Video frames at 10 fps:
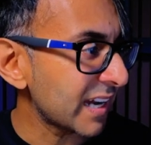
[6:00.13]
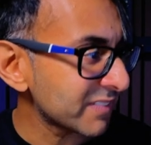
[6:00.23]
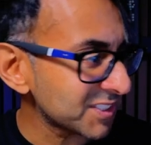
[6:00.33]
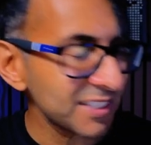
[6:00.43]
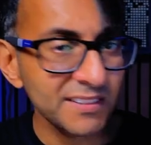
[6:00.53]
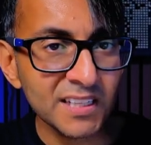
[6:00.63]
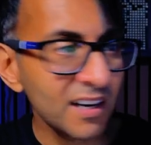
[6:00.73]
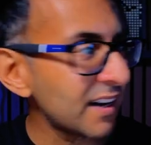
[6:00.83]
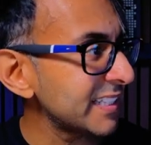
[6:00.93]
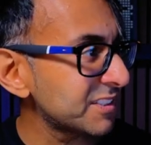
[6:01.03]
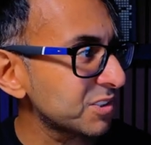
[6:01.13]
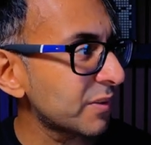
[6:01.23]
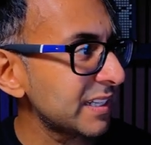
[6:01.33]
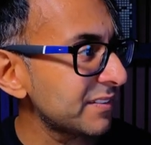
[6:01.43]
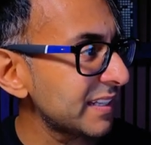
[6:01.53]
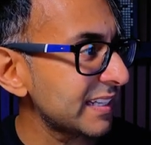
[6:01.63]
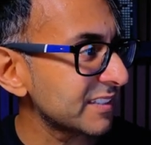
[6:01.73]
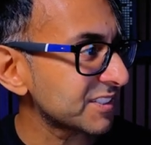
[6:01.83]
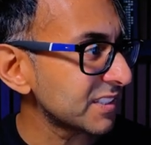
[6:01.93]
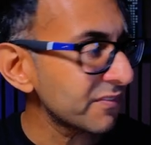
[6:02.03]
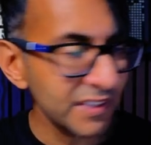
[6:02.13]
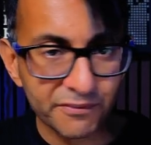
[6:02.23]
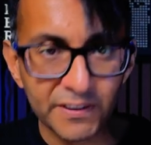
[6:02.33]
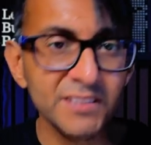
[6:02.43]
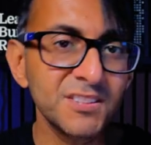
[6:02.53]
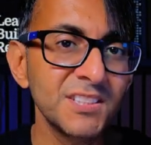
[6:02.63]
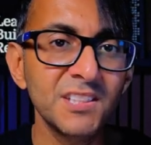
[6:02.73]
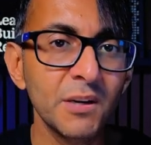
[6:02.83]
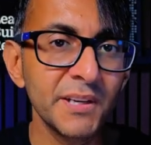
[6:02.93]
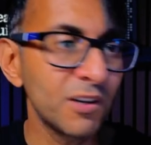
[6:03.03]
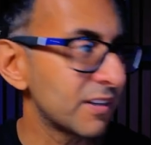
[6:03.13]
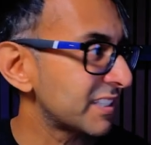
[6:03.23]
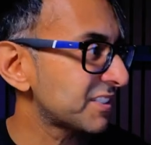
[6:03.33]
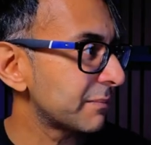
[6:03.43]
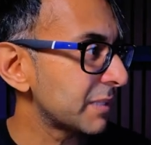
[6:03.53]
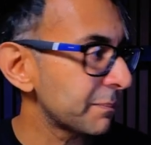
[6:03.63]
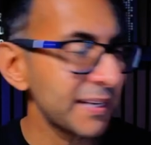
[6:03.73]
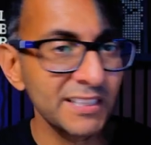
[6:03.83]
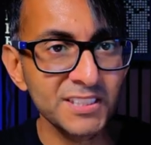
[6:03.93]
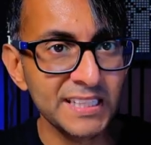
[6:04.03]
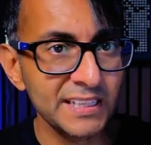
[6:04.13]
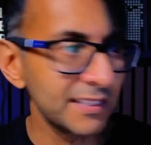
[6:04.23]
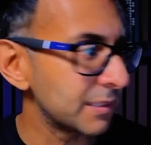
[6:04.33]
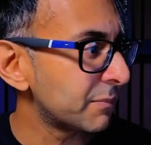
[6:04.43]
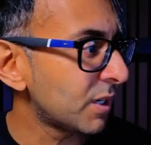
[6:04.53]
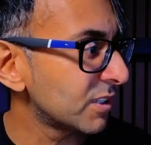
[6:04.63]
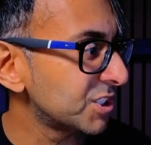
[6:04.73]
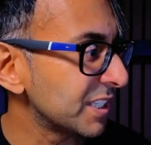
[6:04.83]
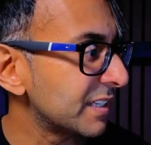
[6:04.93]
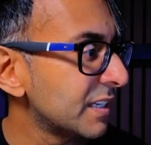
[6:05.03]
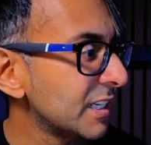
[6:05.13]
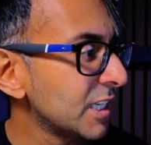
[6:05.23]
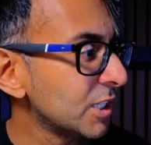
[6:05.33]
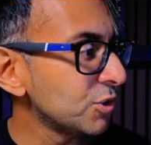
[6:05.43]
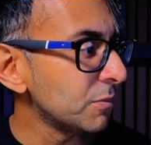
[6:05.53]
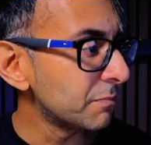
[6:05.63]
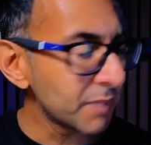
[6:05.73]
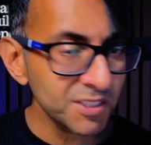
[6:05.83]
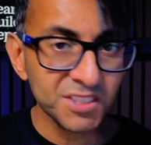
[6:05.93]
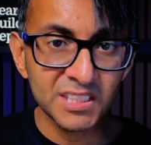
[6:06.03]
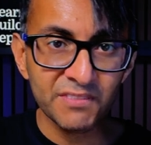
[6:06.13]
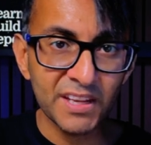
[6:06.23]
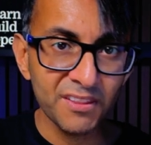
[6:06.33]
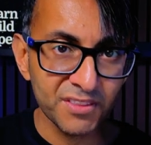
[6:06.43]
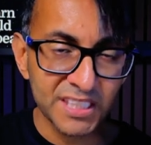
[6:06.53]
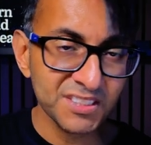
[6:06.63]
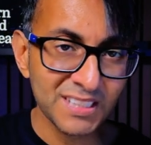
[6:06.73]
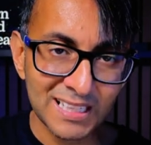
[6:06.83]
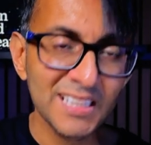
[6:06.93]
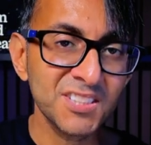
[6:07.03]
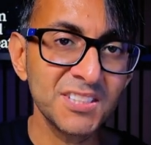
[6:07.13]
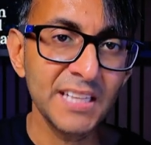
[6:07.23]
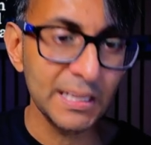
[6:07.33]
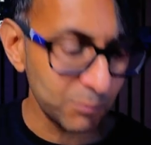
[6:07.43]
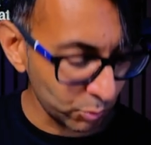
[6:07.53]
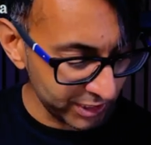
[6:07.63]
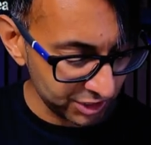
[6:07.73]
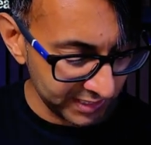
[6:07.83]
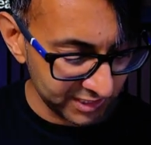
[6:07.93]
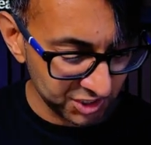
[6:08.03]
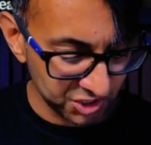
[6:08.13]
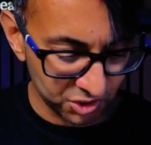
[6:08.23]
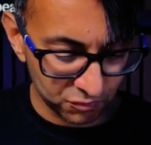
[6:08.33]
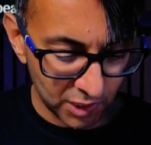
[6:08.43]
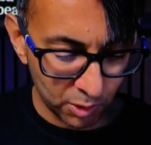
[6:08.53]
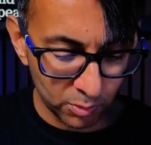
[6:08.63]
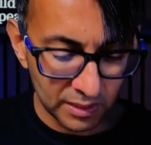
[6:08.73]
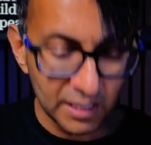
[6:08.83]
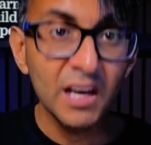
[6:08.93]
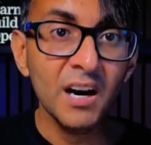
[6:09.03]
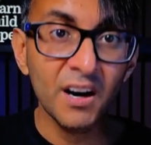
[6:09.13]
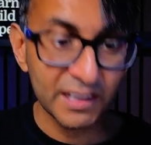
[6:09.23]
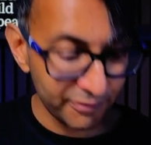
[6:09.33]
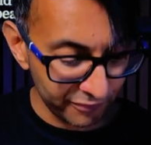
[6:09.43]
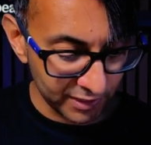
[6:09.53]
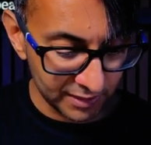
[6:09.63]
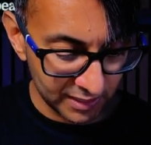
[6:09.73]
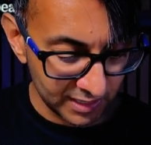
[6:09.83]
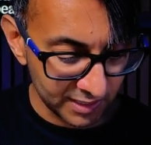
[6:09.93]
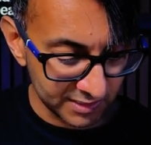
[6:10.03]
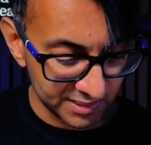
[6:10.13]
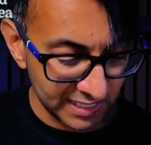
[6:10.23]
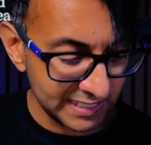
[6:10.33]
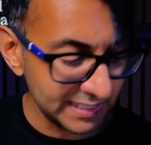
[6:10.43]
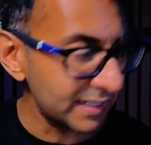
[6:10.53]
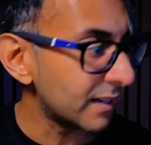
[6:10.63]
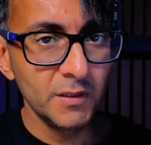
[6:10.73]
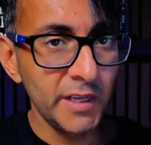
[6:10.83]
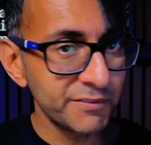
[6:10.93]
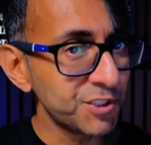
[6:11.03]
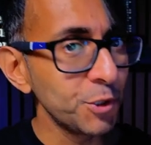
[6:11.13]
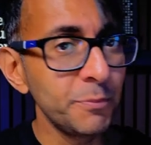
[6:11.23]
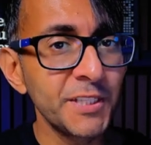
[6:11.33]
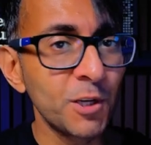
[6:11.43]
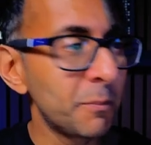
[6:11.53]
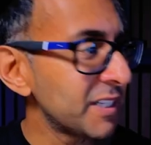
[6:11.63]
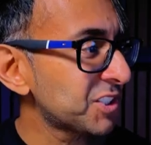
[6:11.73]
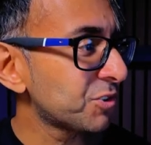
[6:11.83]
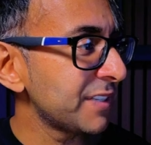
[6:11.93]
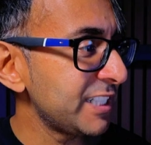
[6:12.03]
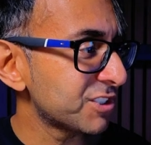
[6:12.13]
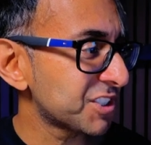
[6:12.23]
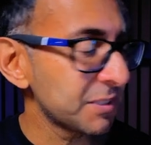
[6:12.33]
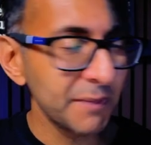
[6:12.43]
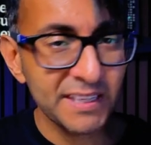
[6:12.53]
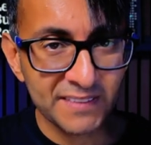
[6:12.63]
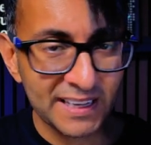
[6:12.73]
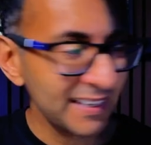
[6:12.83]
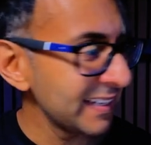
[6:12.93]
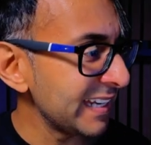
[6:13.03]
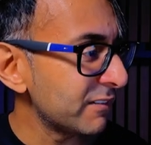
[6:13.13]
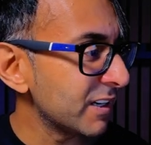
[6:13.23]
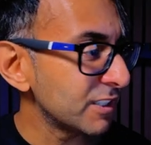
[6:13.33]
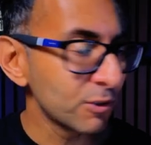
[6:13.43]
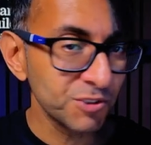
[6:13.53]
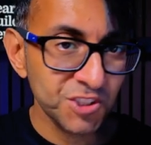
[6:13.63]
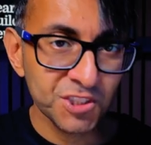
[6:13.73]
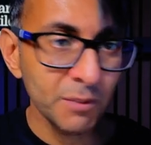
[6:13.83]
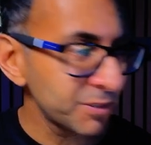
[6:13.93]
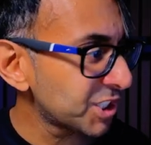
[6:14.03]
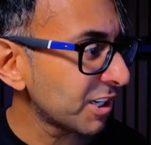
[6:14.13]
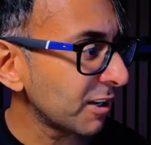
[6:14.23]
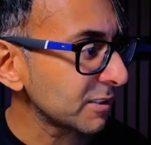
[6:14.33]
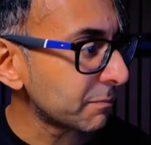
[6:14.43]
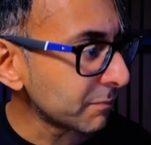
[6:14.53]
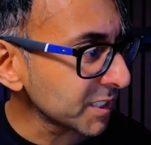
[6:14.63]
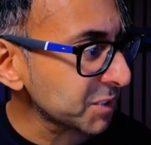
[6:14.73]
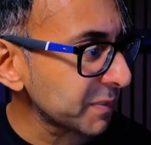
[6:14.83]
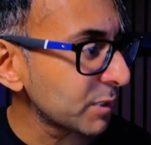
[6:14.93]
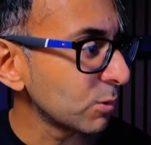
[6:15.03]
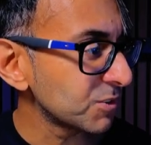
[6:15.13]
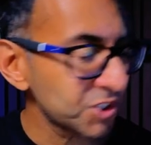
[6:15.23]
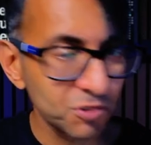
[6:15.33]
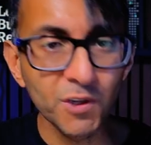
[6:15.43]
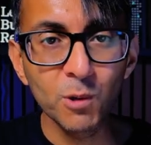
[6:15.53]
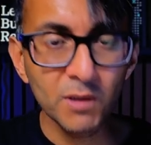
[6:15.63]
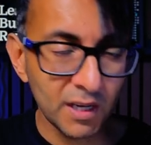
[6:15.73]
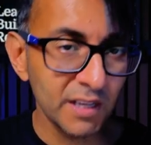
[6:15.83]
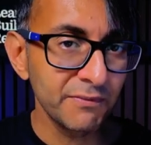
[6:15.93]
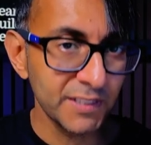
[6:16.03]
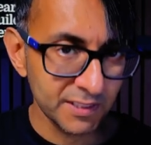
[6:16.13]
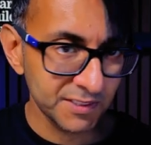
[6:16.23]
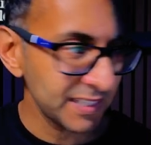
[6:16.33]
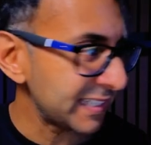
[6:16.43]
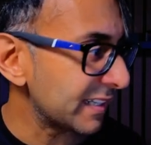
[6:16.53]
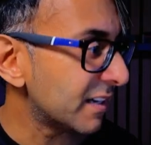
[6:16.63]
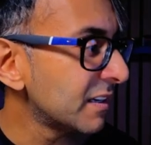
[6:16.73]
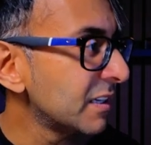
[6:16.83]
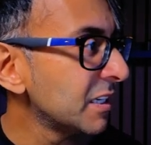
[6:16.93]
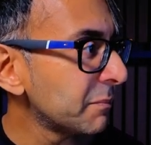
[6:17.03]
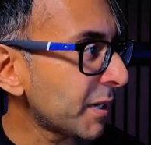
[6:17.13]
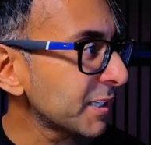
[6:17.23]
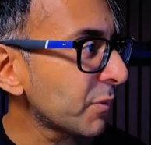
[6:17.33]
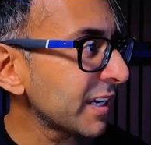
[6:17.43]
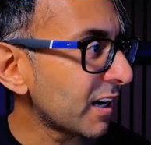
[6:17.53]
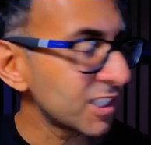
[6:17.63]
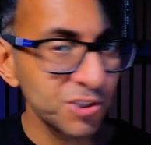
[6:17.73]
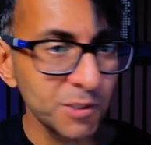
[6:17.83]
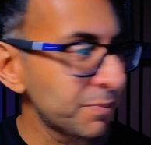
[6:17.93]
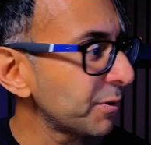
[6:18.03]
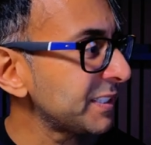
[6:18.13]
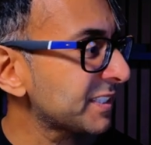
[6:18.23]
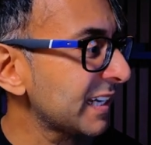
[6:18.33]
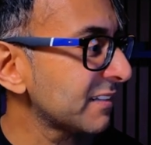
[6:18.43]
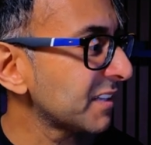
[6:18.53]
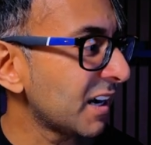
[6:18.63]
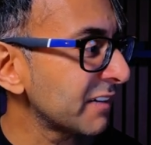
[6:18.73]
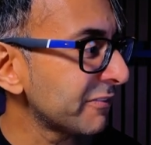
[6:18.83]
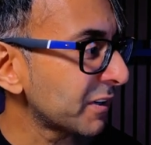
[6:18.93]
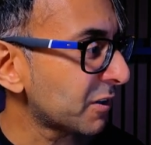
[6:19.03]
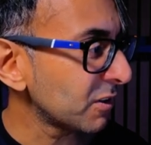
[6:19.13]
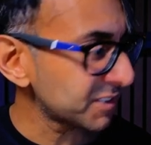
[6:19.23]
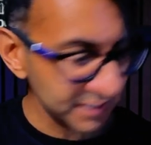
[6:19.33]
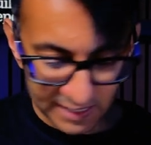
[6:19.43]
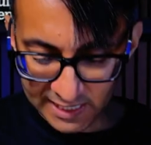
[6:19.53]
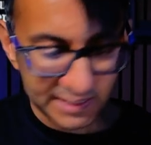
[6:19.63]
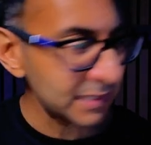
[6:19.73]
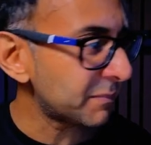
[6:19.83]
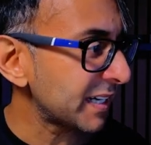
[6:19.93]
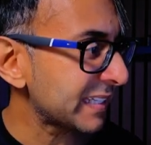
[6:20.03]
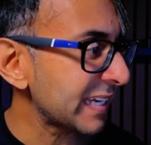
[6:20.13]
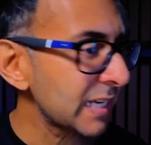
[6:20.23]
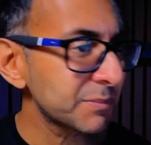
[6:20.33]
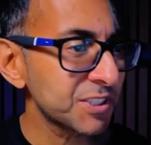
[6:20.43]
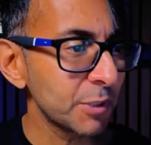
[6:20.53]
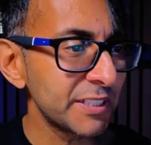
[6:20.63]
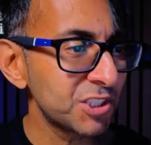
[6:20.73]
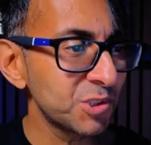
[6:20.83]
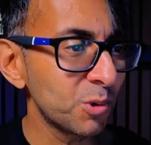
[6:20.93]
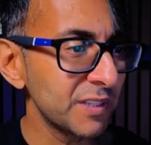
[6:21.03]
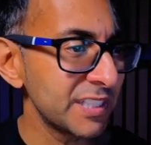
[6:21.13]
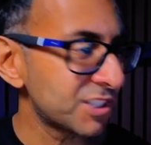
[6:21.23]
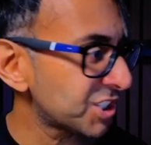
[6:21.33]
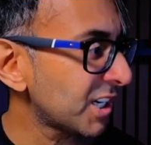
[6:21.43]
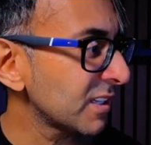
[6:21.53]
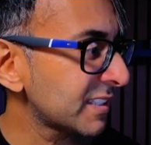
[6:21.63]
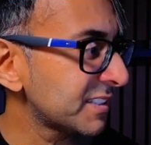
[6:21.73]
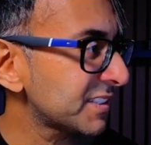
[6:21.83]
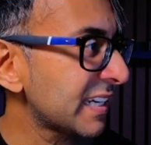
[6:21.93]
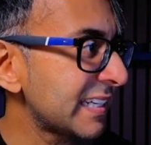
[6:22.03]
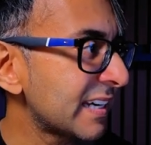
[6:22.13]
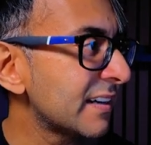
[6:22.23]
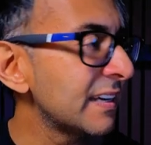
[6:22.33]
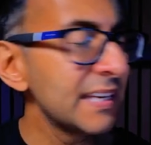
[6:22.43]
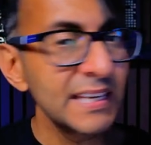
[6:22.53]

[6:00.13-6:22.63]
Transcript: I haven't set the height or anything. There's nothing fancy going on except the padding and the margin. You must give it this class name, which is scroll-container. I've zoomed in on my screen just to make that clearer. Your sub-child must be called scroll-container. By the way, I should point out that I forgot to add in my gaps, so ensure that your child container